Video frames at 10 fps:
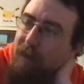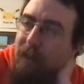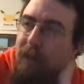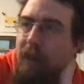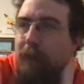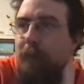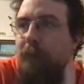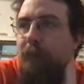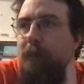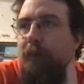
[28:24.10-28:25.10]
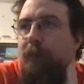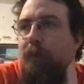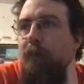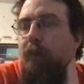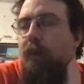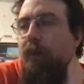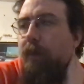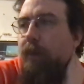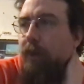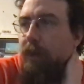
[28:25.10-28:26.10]
hey,
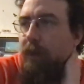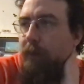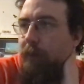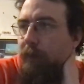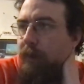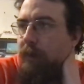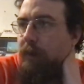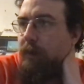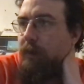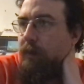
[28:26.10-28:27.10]
hey, I mean,